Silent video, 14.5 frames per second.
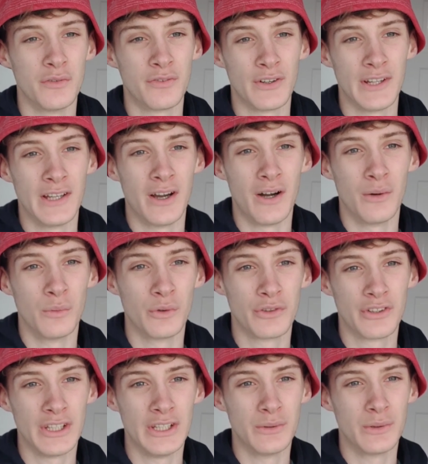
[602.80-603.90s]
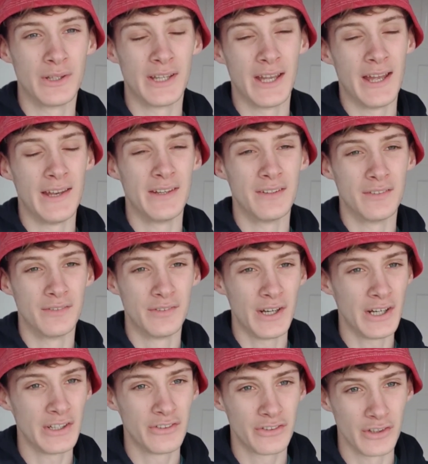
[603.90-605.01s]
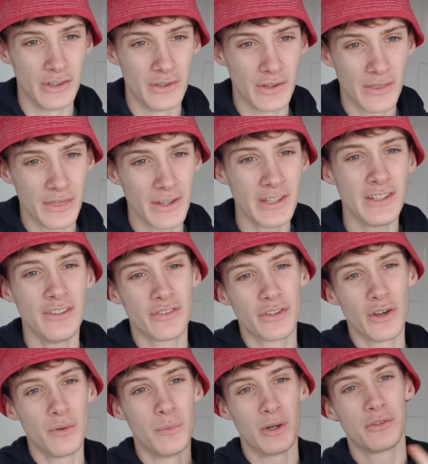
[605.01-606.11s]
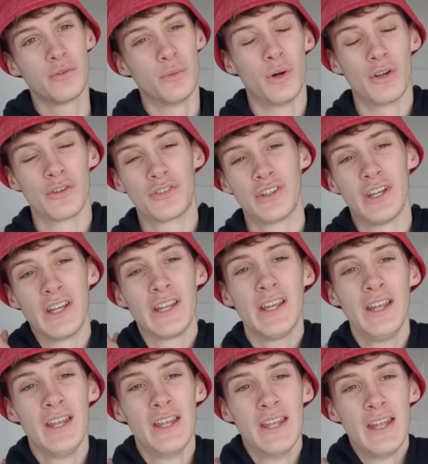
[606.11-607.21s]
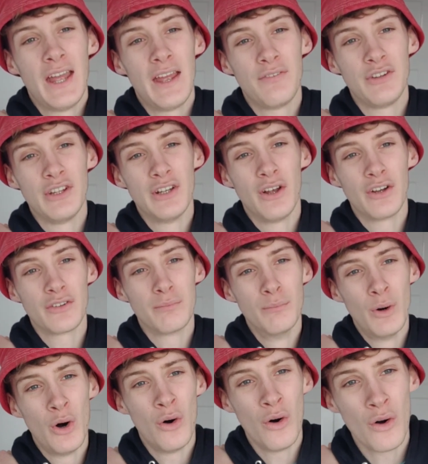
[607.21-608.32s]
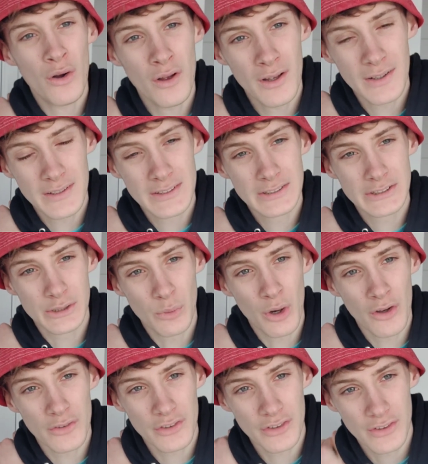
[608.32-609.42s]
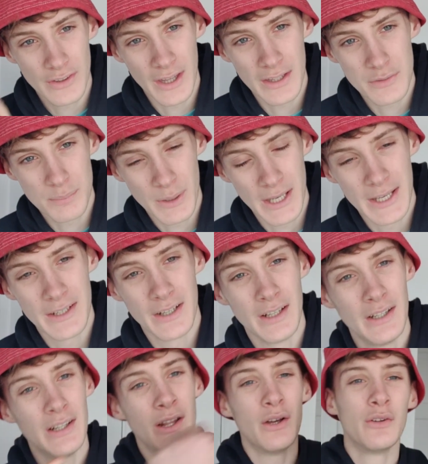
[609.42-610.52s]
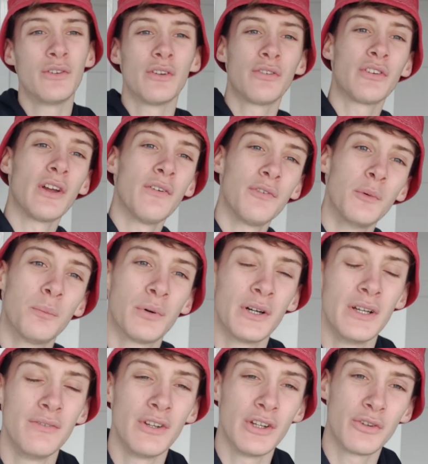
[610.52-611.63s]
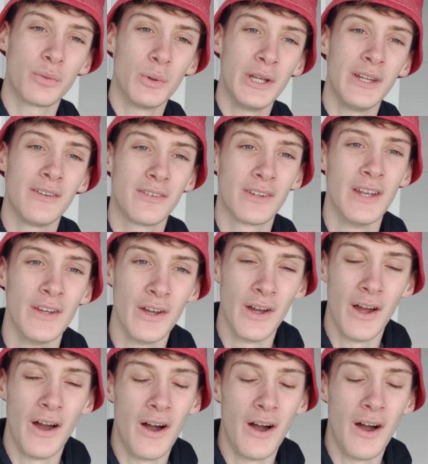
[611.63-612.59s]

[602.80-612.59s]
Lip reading: hopefully I will see you again very soon. Thank you so much for watching. If you'd like more to watch, there's been loads of stuff in previous weeks.